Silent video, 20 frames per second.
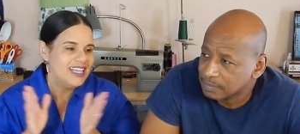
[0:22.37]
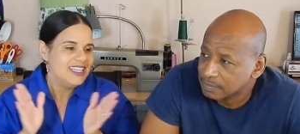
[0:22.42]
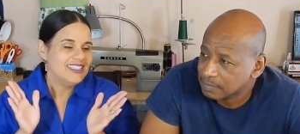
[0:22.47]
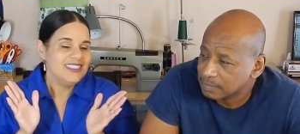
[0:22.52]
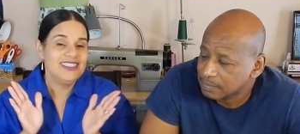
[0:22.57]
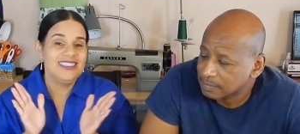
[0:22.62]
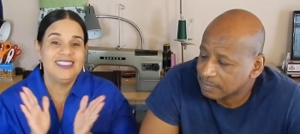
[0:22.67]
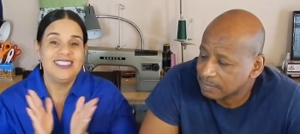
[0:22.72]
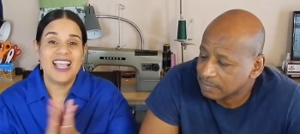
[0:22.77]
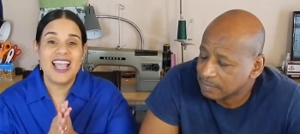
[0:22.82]

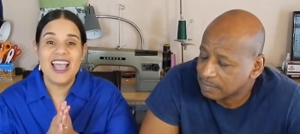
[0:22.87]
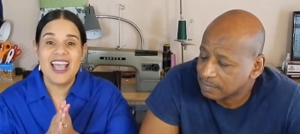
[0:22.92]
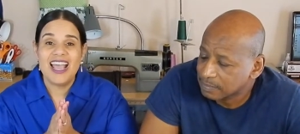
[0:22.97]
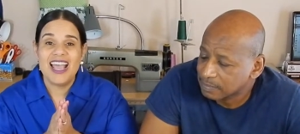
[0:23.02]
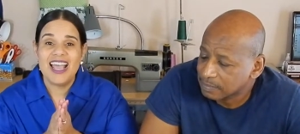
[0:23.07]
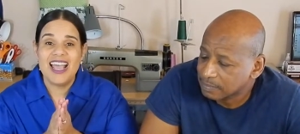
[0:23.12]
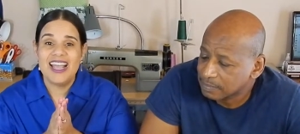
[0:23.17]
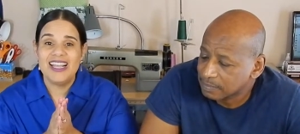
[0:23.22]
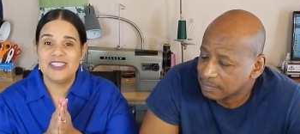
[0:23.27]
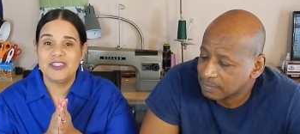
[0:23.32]

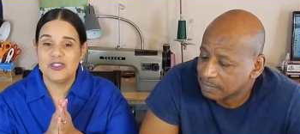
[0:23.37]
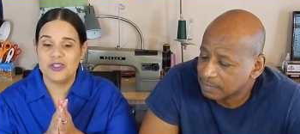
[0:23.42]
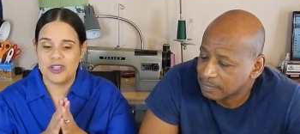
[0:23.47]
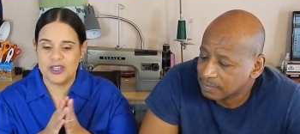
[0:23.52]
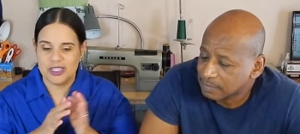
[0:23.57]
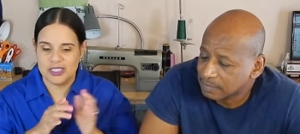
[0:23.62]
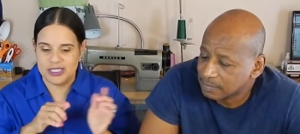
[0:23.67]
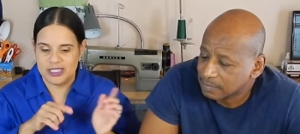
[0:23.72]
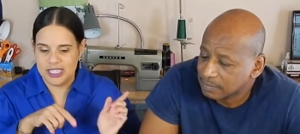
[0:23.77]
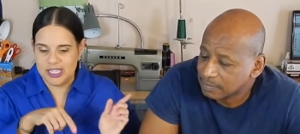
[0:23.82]
Speaker 1: Yes, you're
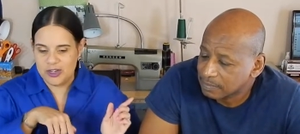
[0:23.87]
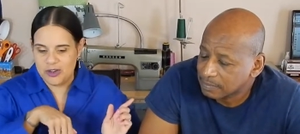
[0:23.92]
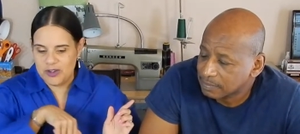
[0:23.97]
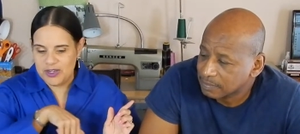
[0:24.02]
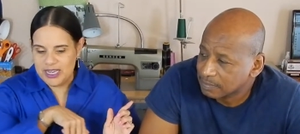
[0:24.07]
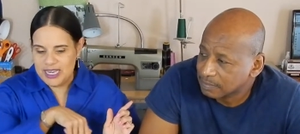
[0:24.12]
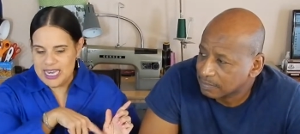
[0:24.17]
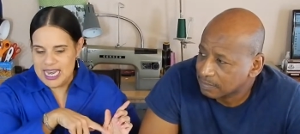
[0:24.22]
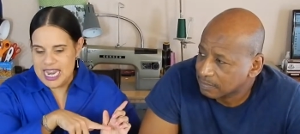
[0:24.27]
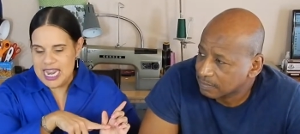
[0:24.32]
gonna see your
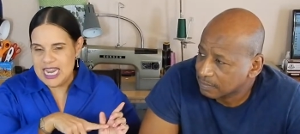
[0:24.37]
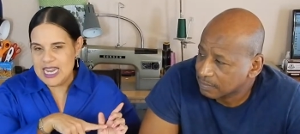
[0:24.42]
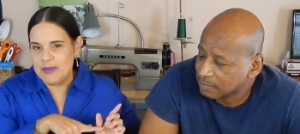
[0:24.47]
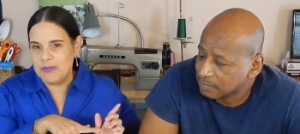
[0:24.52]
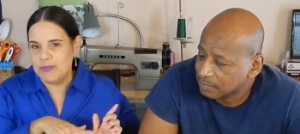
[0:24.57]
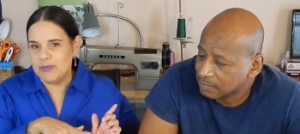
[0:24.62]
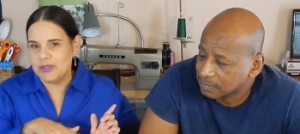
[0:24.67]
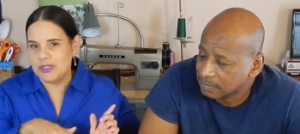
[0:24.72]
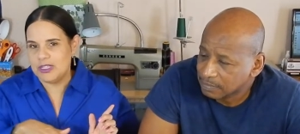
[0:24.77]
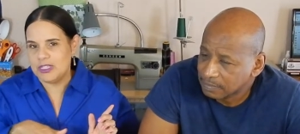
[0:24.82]

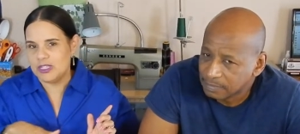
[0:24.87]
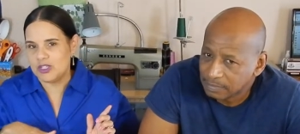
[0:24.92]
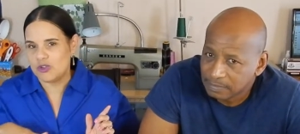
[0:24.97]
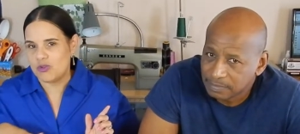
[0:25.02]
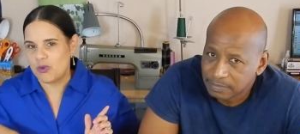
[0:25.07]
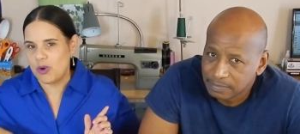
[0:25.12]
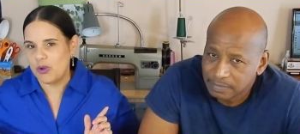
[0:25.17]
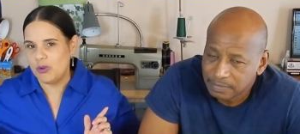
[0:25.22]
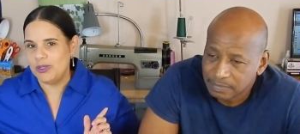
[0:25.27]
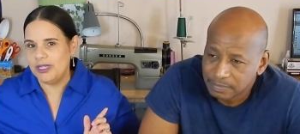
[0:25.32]
names
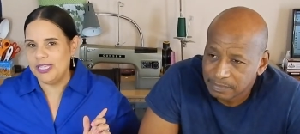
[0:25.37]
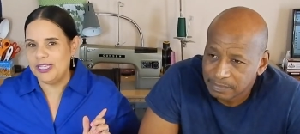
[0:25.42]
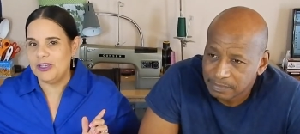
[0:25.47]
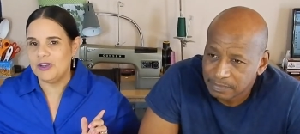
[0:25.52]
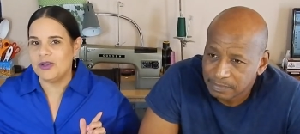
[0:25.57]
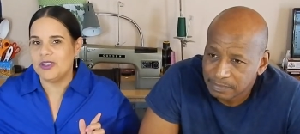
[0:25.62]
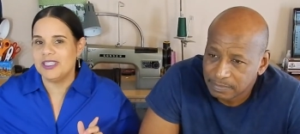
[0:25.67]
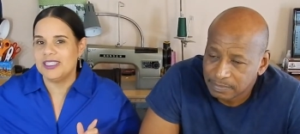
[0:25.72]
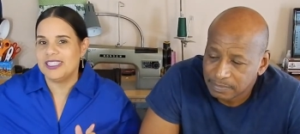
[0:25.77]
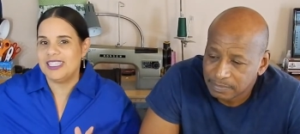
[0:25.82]
scrolling. You're
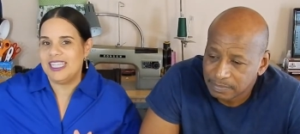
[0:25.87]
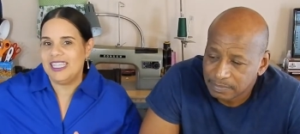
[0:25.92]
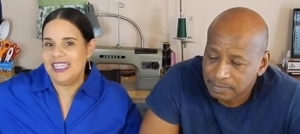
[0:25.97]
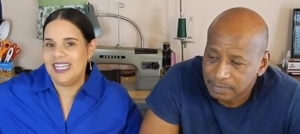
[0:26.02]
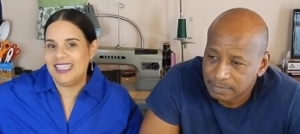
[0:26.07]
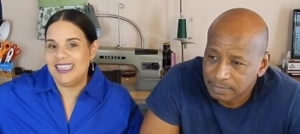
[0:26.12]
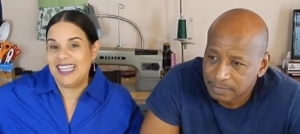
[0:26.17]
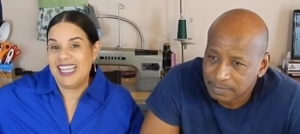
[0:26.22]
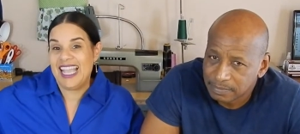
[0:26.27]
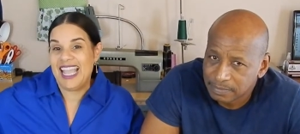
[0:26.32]
gonna see it
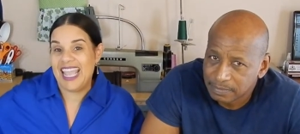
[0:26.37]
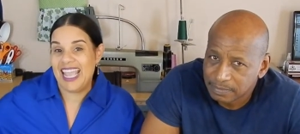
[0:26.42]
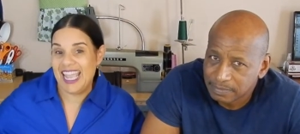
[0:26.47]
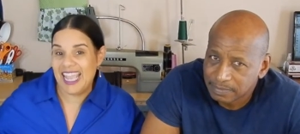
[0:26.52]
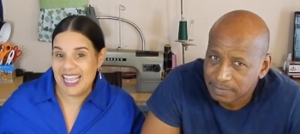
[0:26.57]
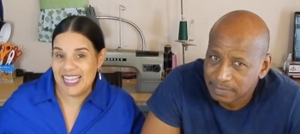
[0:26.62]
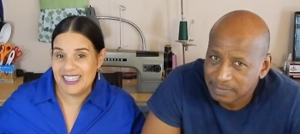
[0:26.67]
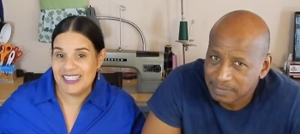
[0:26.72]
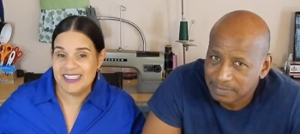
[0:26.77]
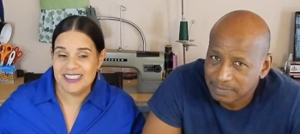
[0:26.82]
at the
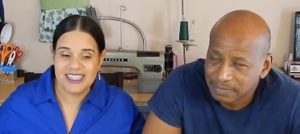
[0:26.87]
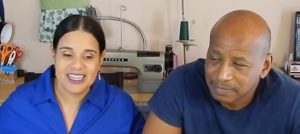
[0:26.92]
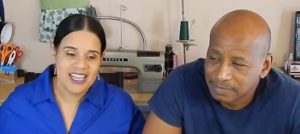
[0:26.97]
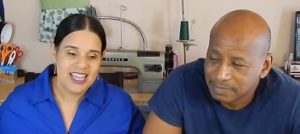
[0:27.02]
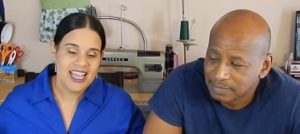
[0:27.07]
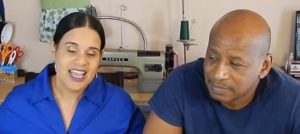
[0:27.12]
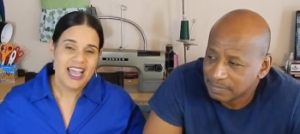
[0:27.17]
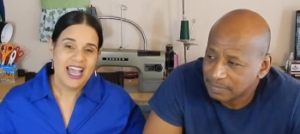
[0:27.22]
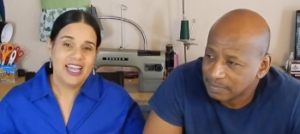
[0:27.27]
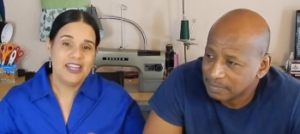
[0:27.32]
end,
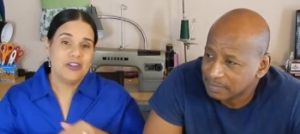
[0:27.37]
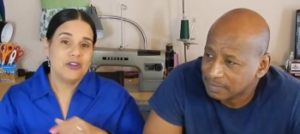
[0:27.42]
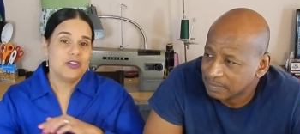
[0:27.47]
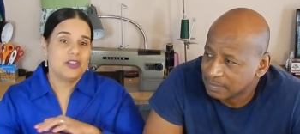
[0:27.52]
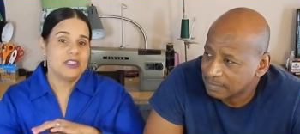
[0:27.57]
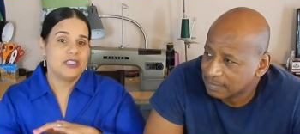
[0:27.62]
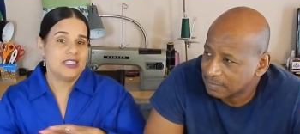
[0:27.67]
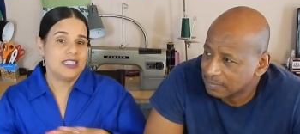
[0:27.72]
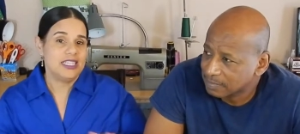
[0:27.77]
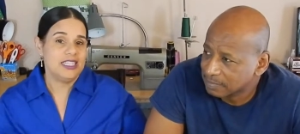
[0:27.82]
and you're
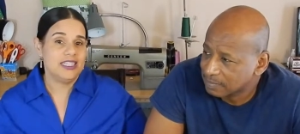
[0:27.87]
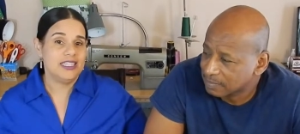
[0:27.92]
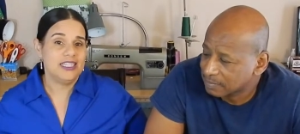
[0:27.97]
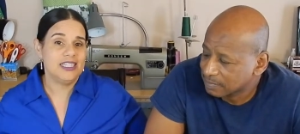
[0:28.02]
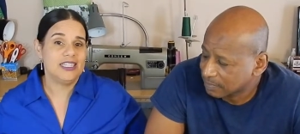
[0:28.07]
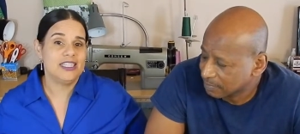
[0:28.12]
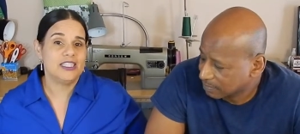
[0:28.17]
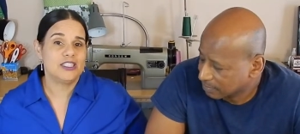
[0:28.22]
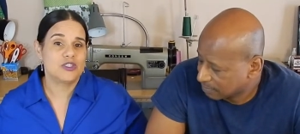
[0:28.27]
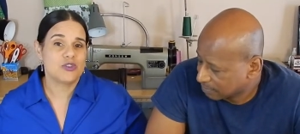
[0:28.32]
gonna see it in the
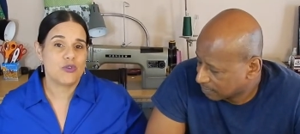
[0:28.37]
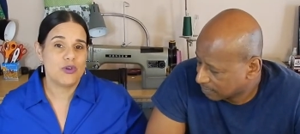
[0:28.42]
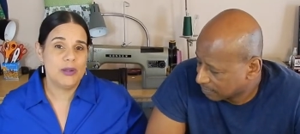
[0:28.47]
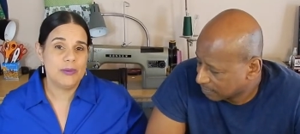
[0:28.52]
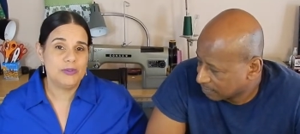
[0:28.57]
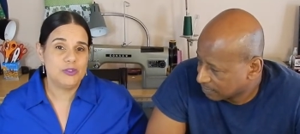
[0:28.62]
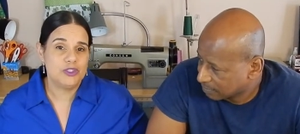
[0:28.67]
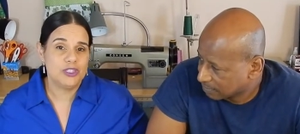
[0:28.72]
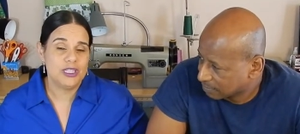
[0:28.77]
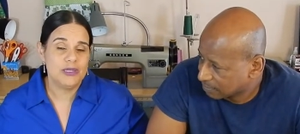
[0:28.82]

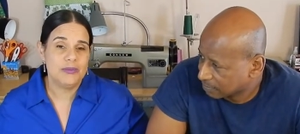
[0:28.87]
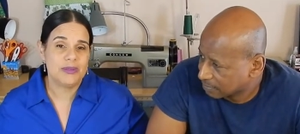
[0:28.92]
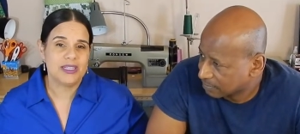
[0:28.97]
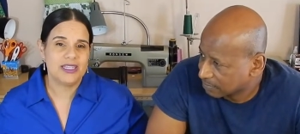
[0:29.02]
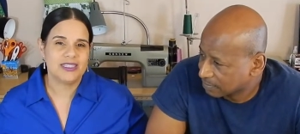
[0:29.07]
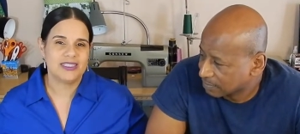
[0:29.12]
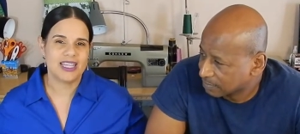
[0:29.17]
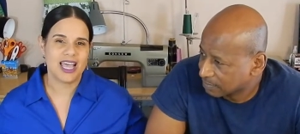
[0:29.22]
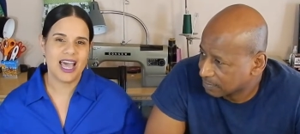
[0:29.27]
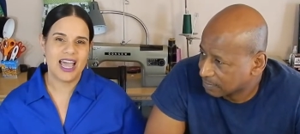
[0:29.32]
description
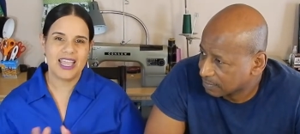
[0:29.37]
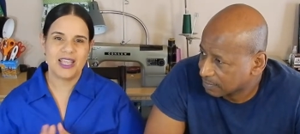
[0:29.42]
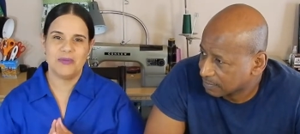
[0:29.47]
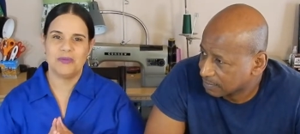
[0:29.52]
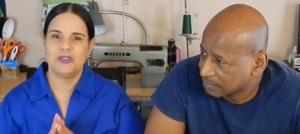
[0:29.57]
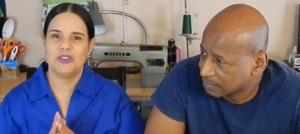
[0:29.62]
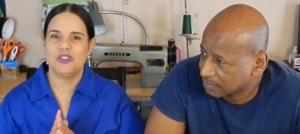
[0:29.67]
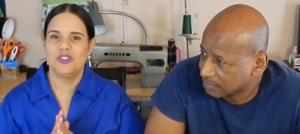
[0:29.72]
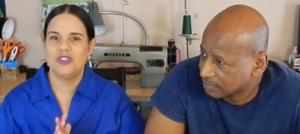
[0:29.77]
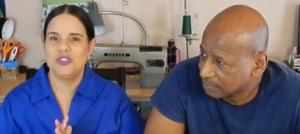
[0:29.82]
because I am
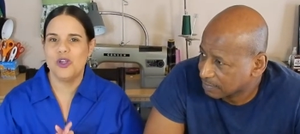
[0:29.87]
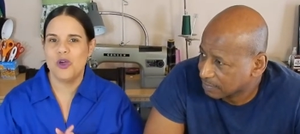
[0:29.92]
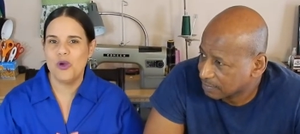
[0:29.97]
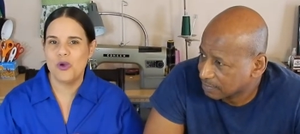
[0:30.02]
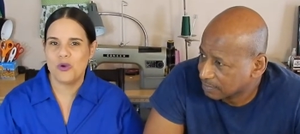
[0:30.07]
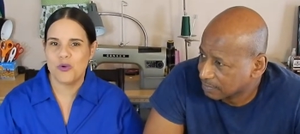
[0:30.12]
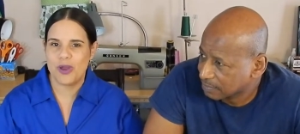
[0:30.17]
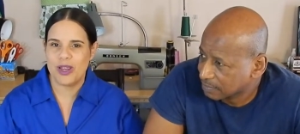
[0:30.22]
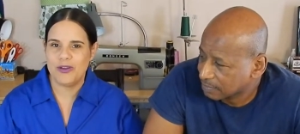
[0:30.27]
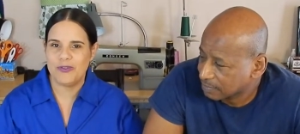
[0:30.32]
so
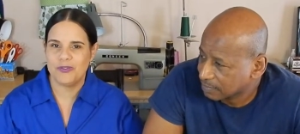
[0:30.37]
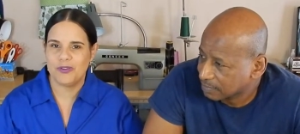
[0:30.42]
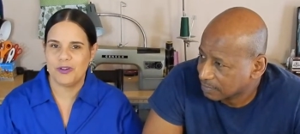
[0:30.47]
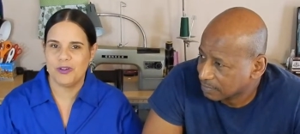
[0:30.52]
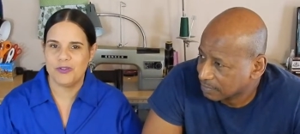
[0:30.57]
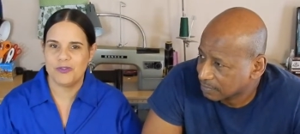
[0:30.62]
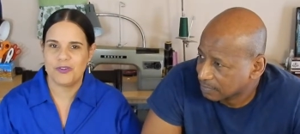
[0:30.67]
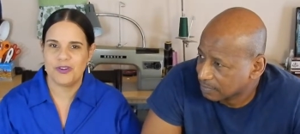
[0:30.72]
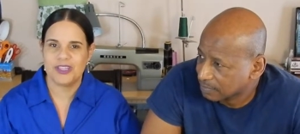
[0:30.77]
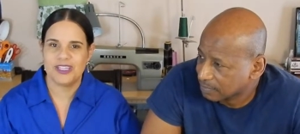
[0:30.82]

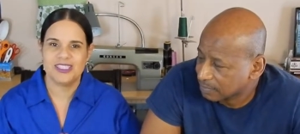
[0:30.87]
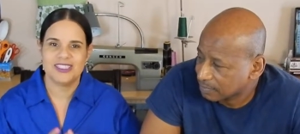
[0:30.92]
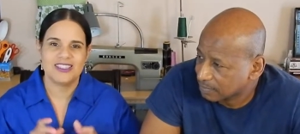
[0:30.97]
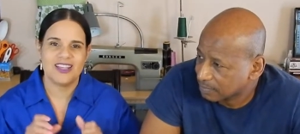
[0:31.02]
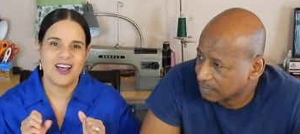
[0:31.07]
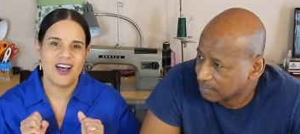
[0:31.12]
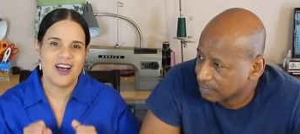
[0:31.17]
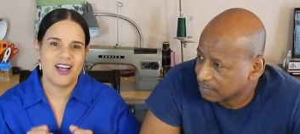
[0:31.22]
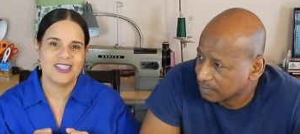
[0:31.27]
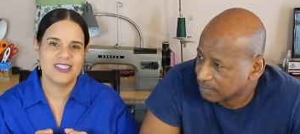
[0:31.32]
grateful for this
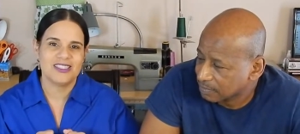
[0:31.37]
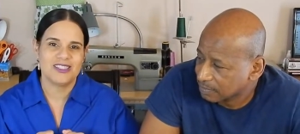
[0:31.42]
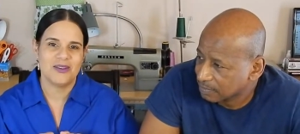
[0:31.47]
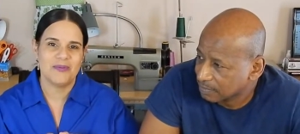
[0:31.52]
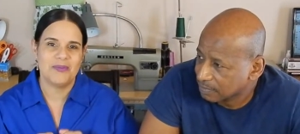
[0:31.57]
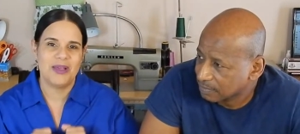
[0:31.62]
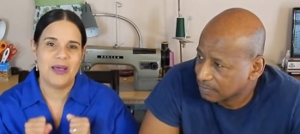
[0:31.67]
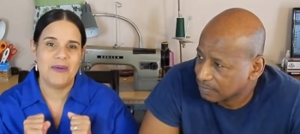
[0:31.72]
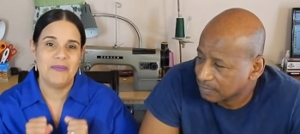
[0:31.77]
awesome,